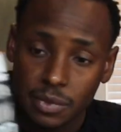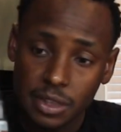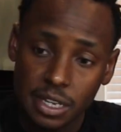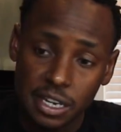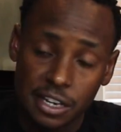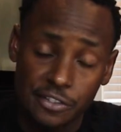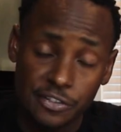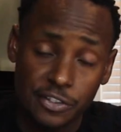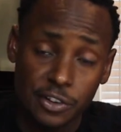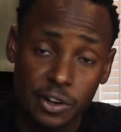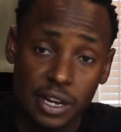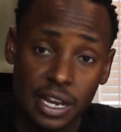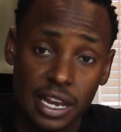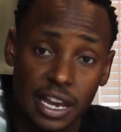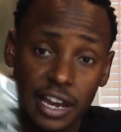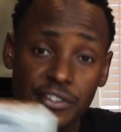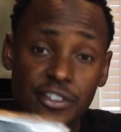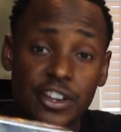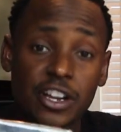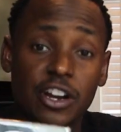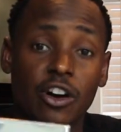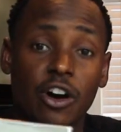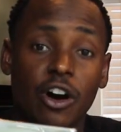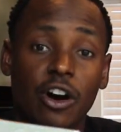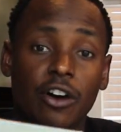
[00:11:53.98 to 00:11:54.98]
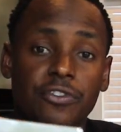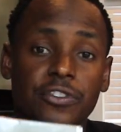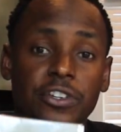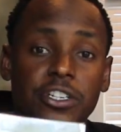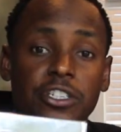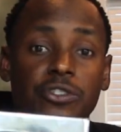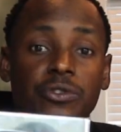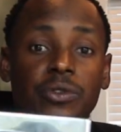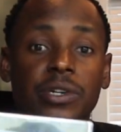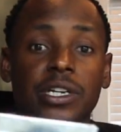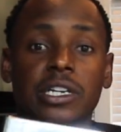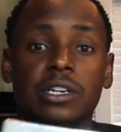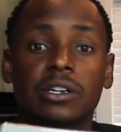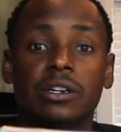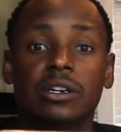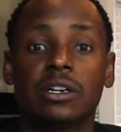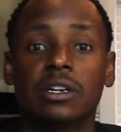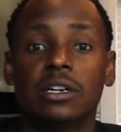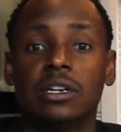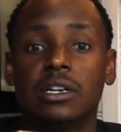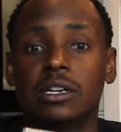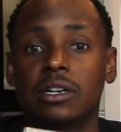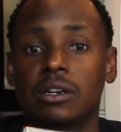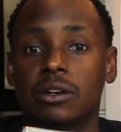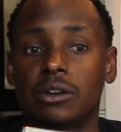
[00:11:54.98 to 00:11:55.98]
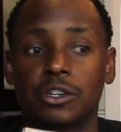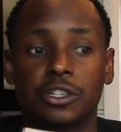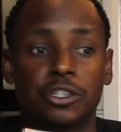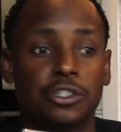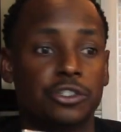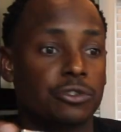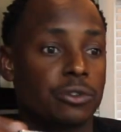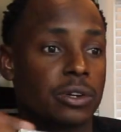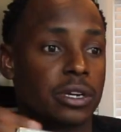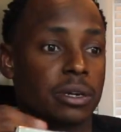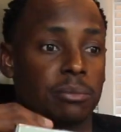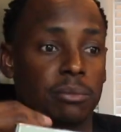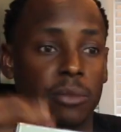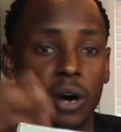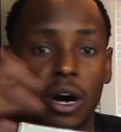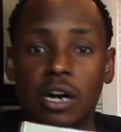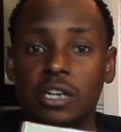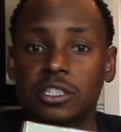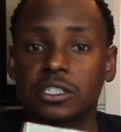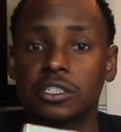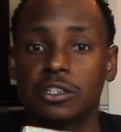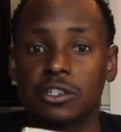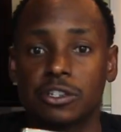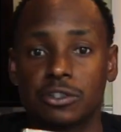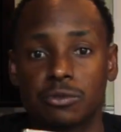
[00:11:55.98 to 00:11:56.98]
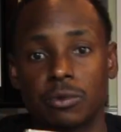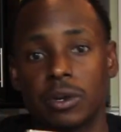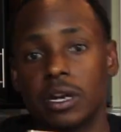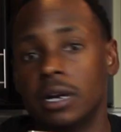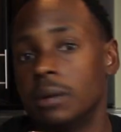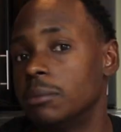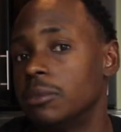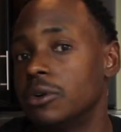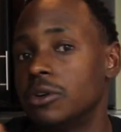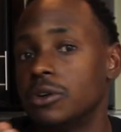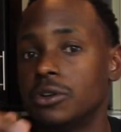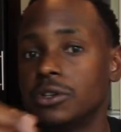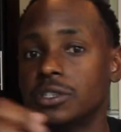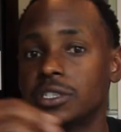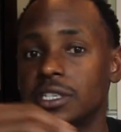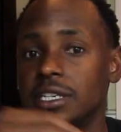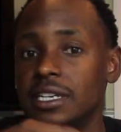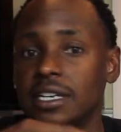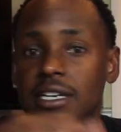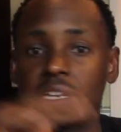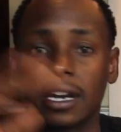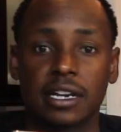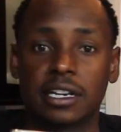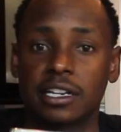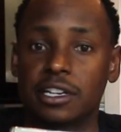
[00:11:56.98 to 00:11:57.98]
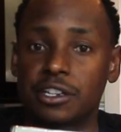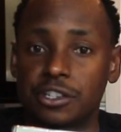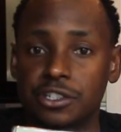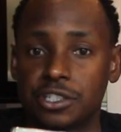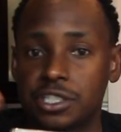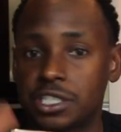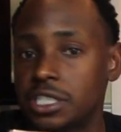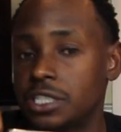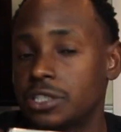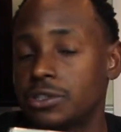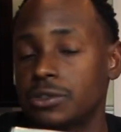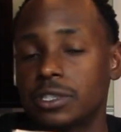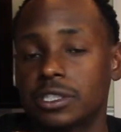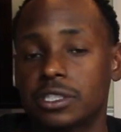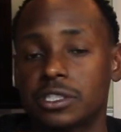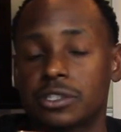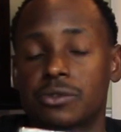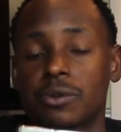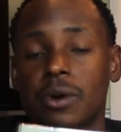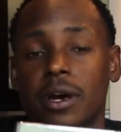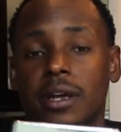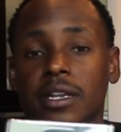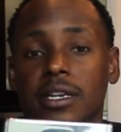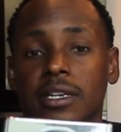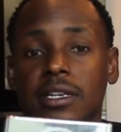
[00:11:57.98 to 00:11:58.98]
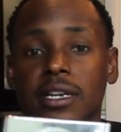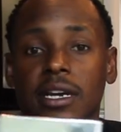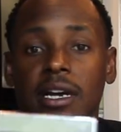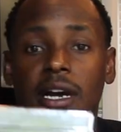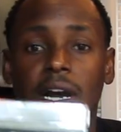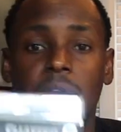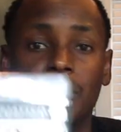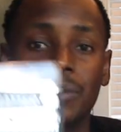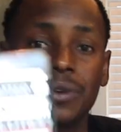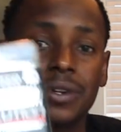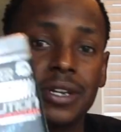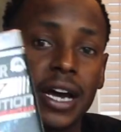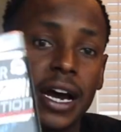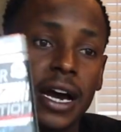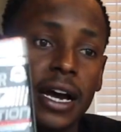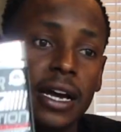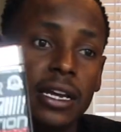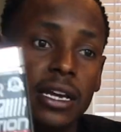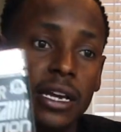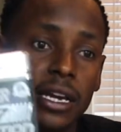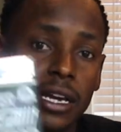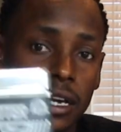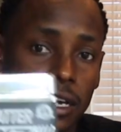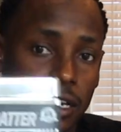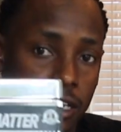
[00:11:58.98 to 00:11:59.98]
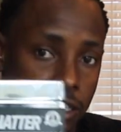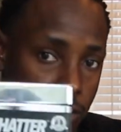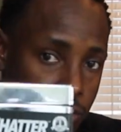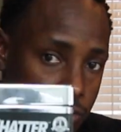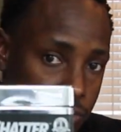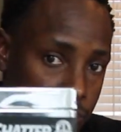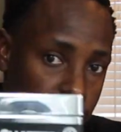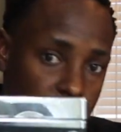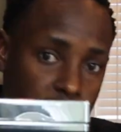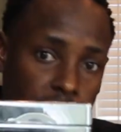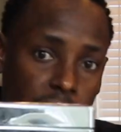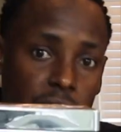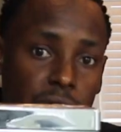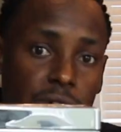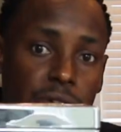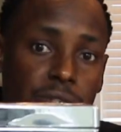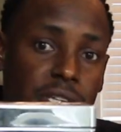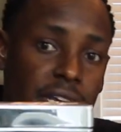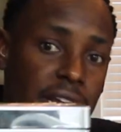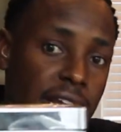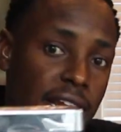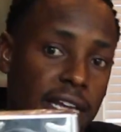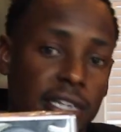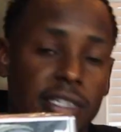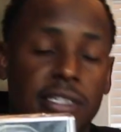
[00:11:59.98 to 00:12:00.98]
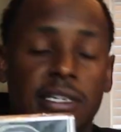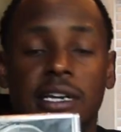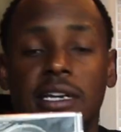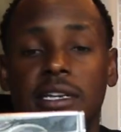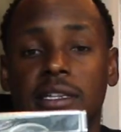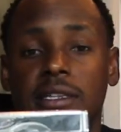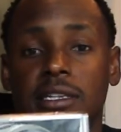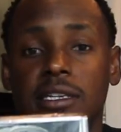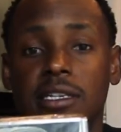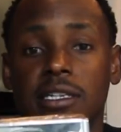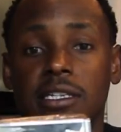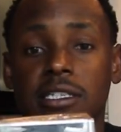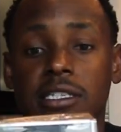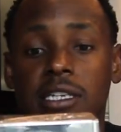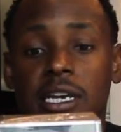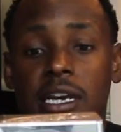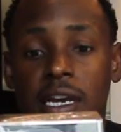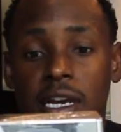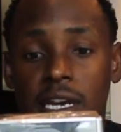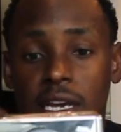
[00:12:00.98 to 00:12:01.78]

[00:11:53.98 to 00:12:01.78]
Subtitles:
If you're a heavy coffee drinker, or you drink Monsters, Red Bulls, any kind of energy drinks throughout the day, I would not drink those and take this.